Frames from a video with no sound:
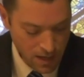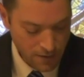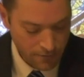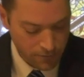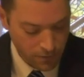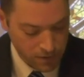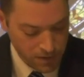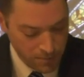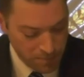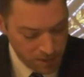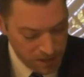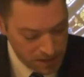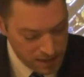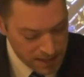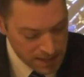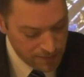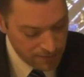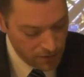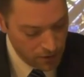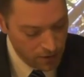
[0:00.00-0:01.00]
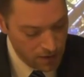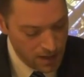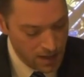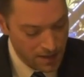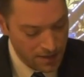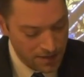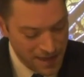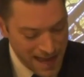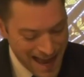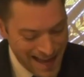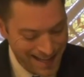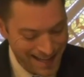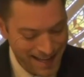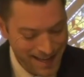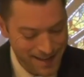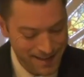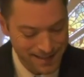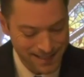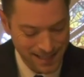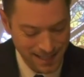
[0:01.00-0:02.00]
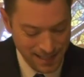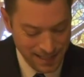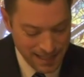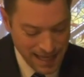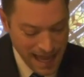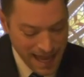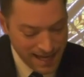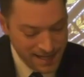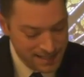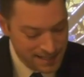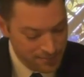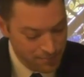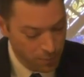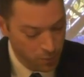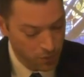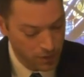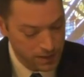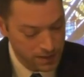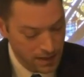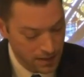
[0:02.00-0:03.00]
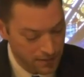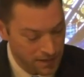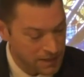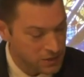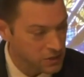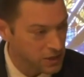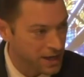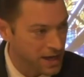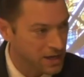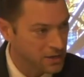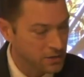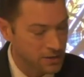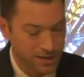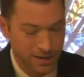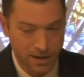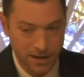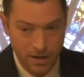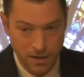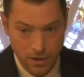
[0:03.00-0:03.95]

For the believer, that is the case and point of education.